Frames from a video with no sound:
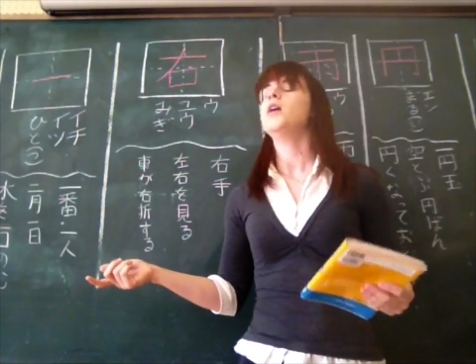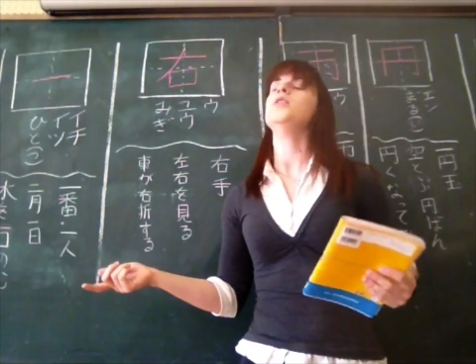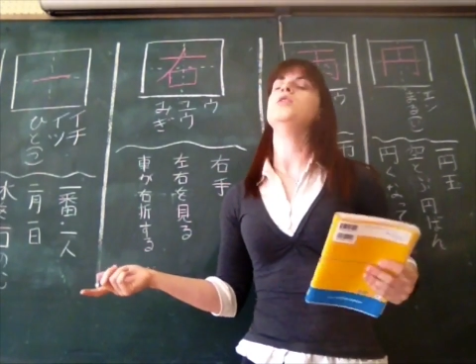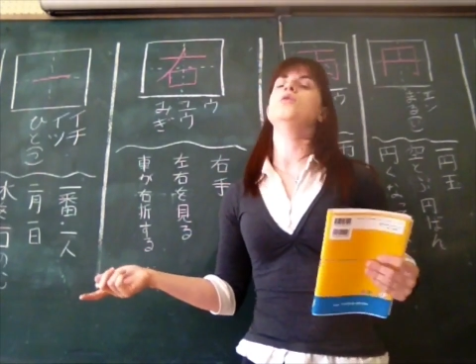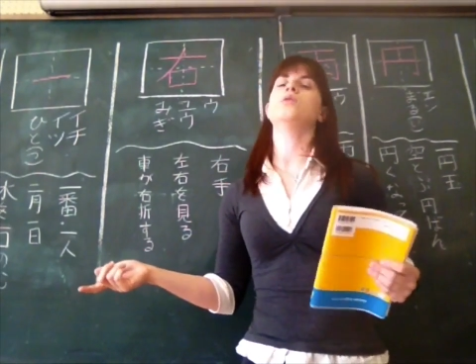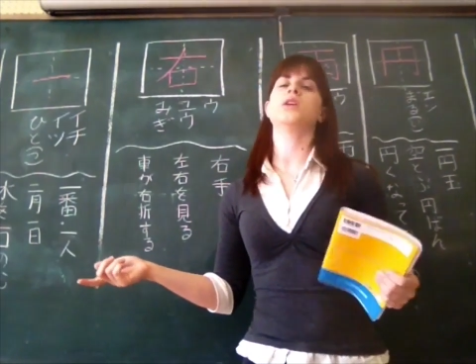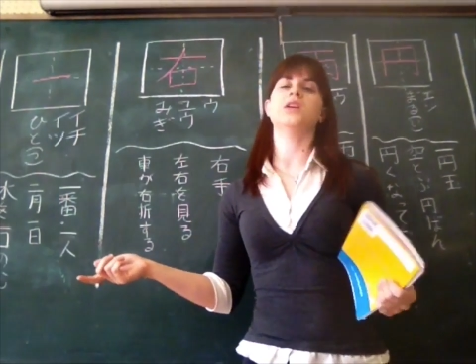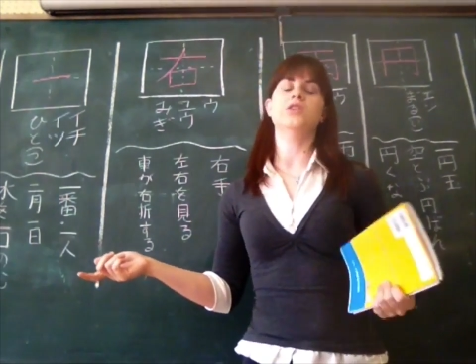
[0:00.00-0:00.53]

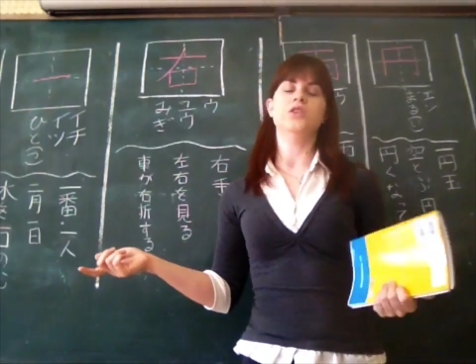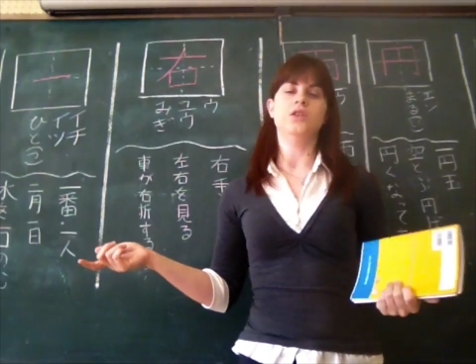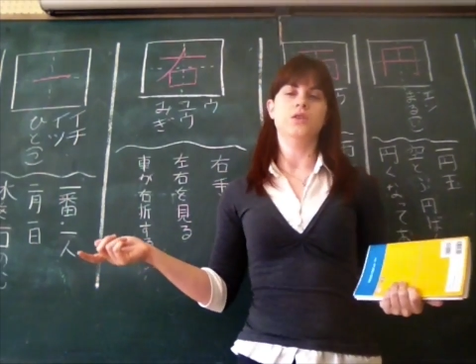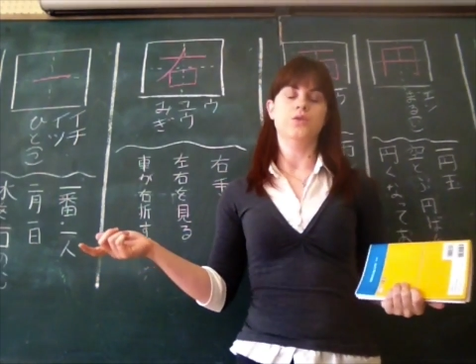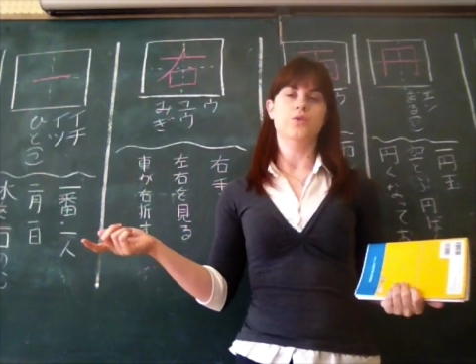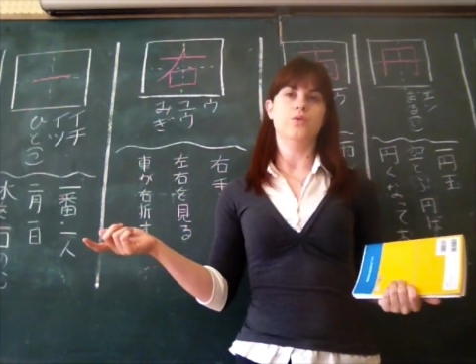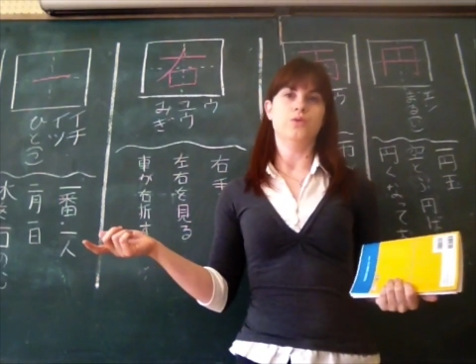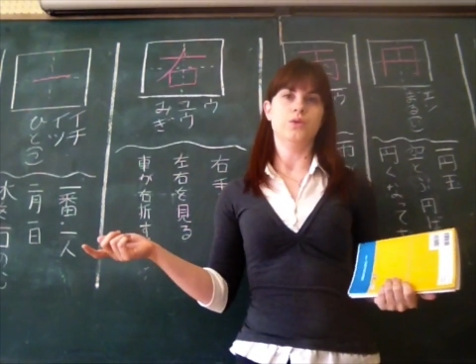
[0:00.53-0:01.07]
You can
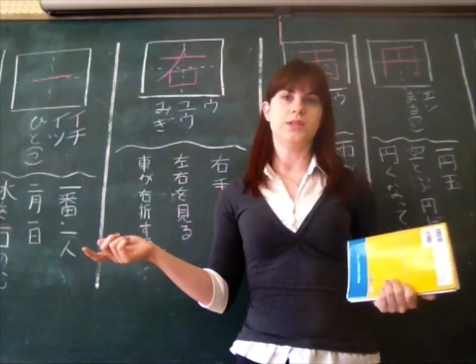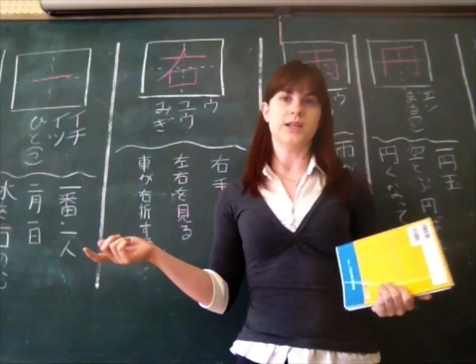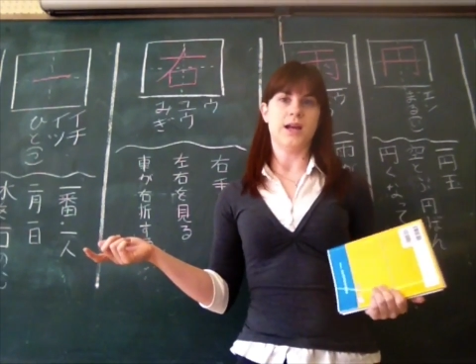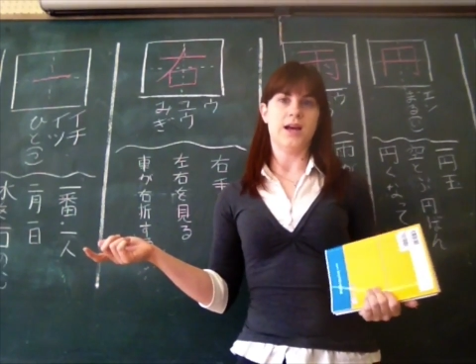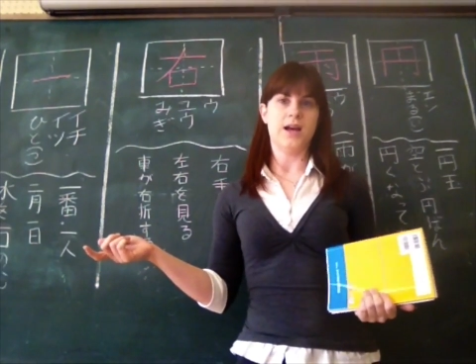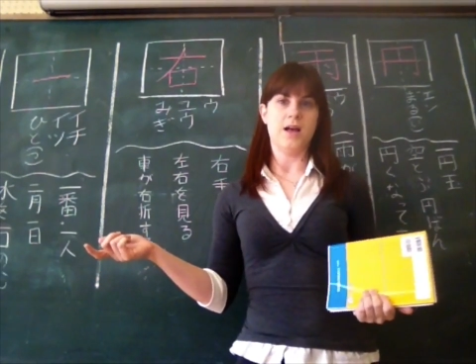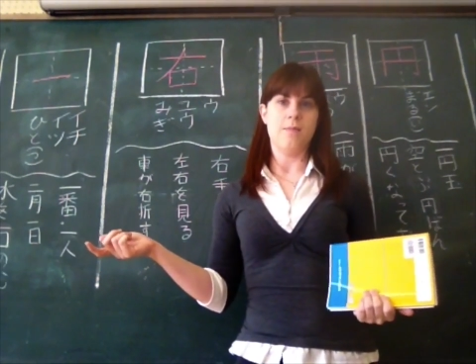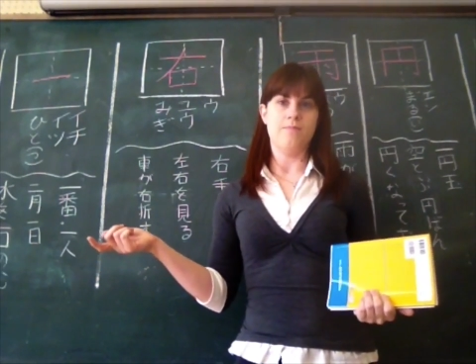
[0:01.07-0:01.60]
use
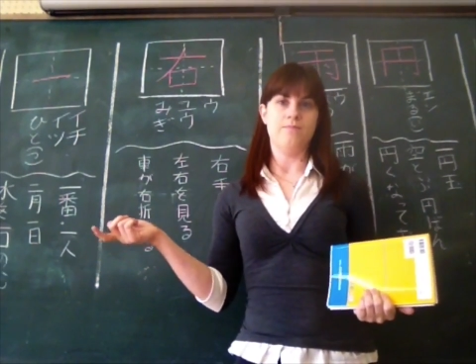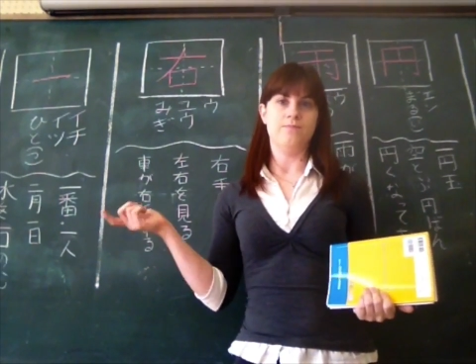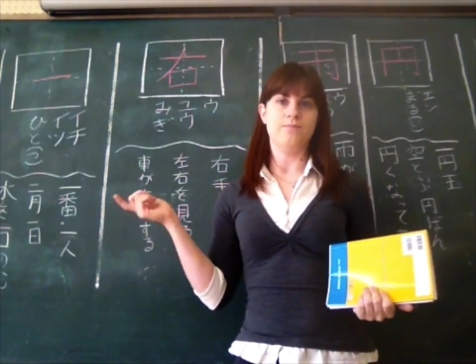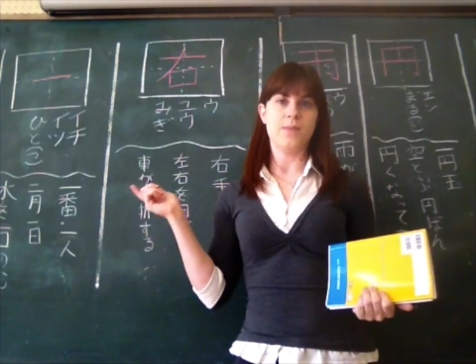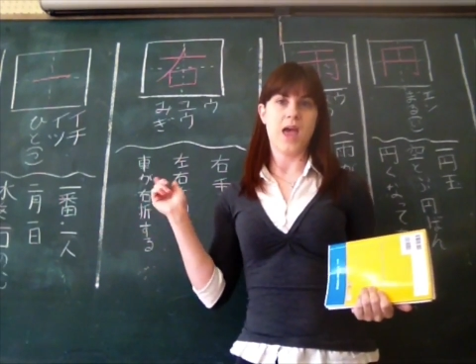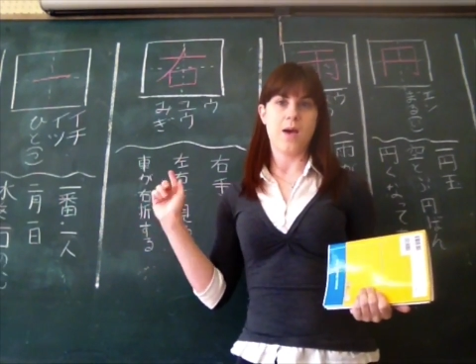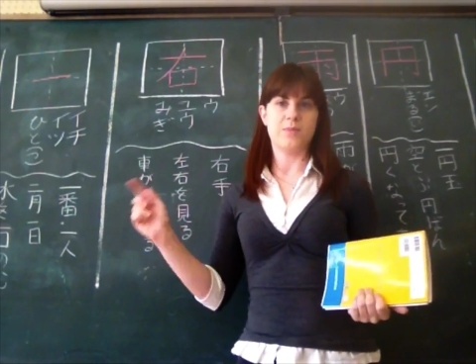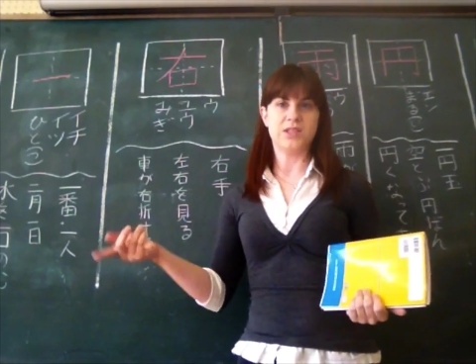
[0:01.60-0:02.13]

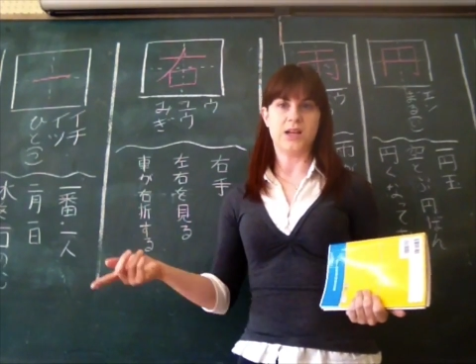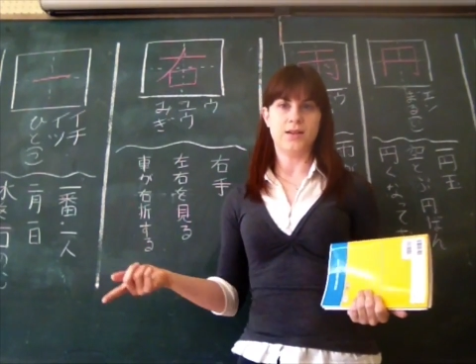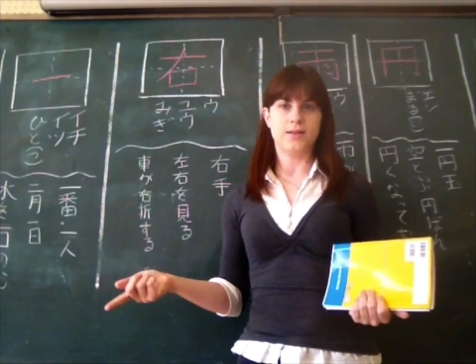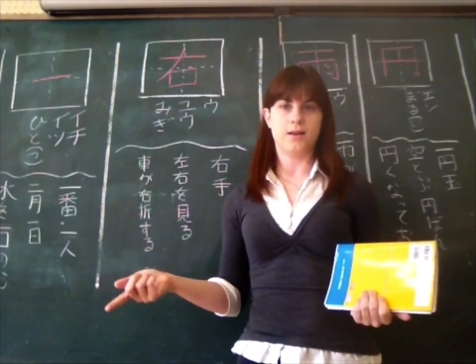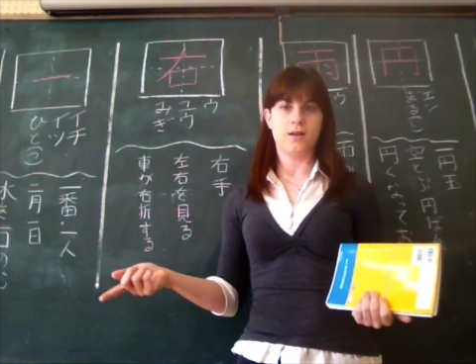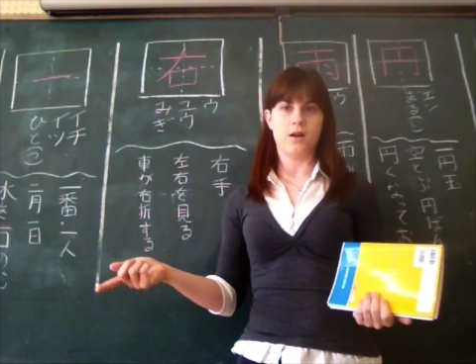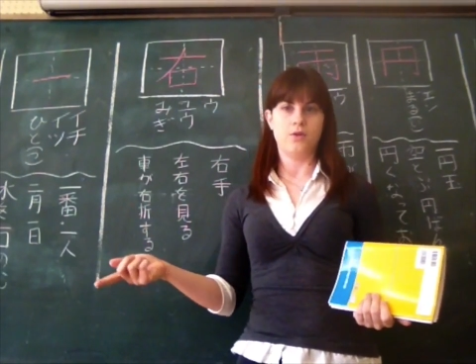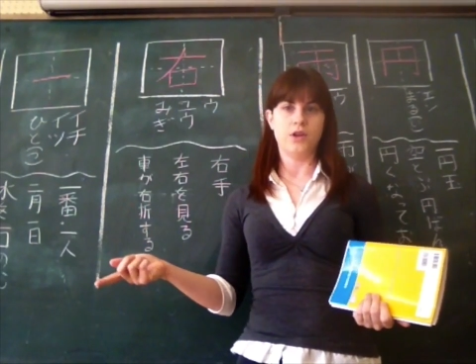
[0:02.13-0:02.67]

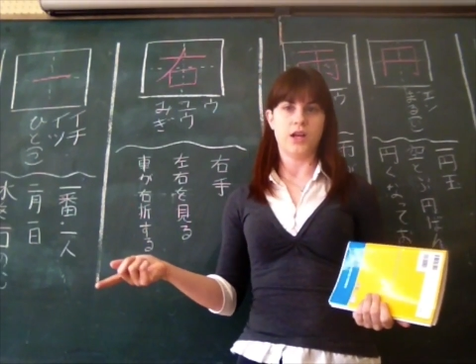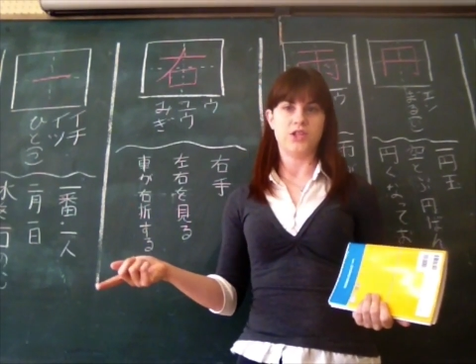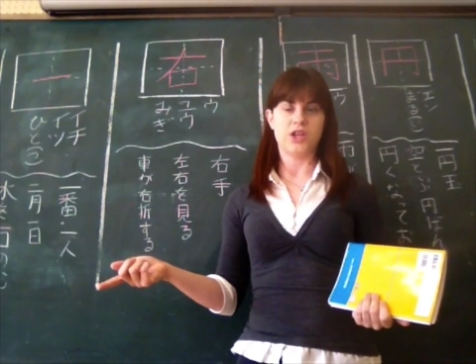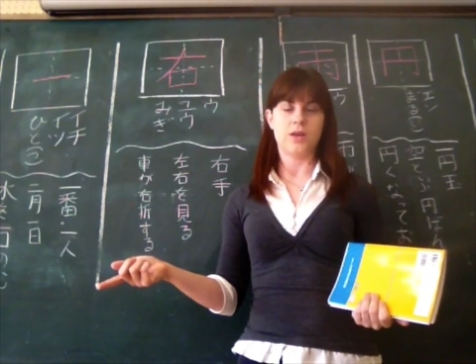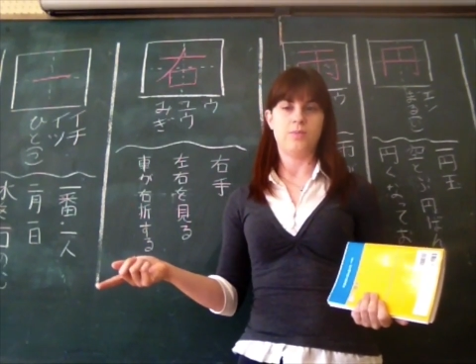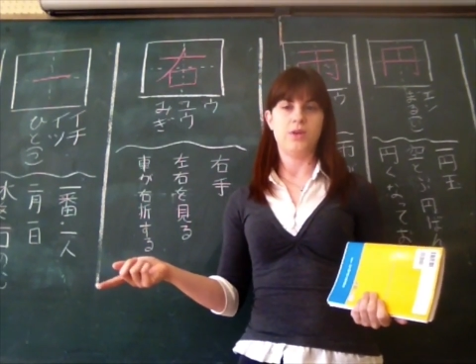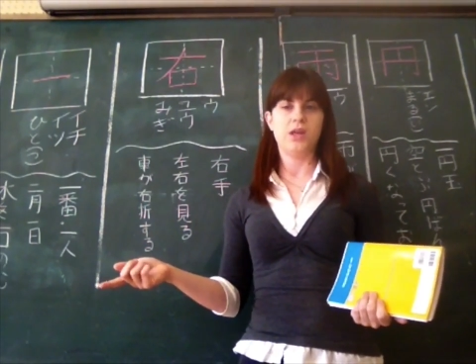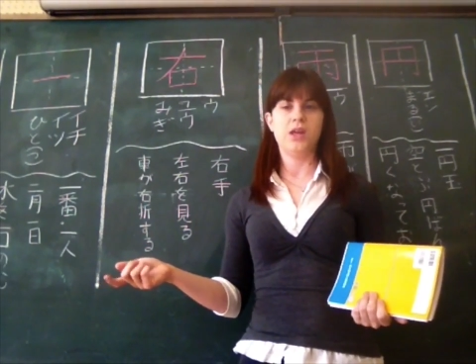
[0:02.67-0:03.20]

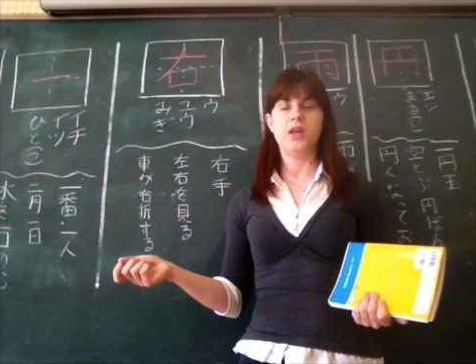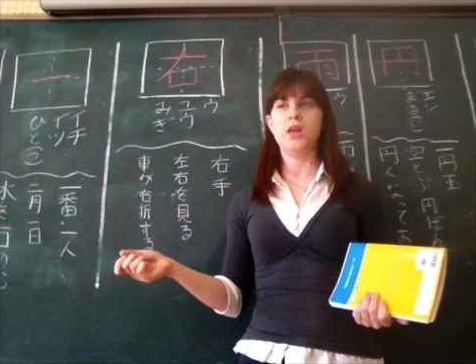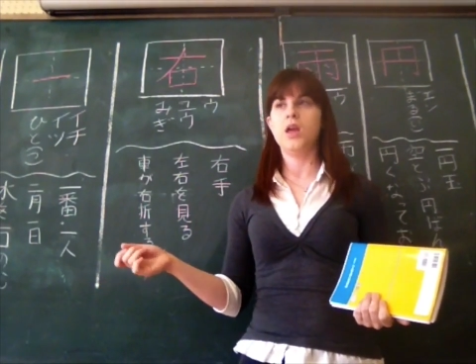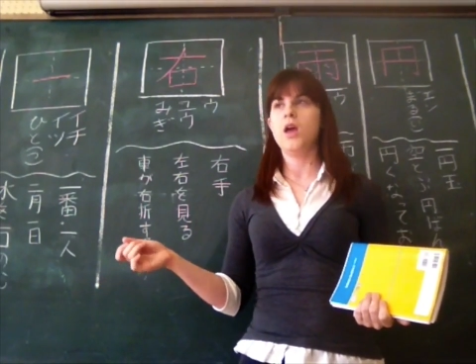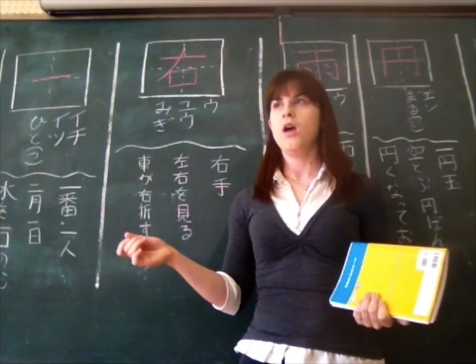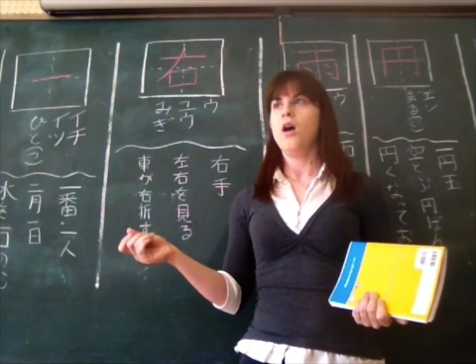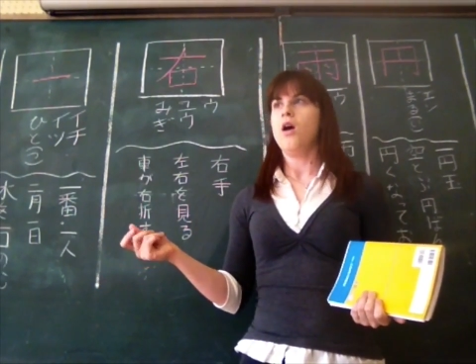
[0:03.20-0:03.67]
amazon.co.jp,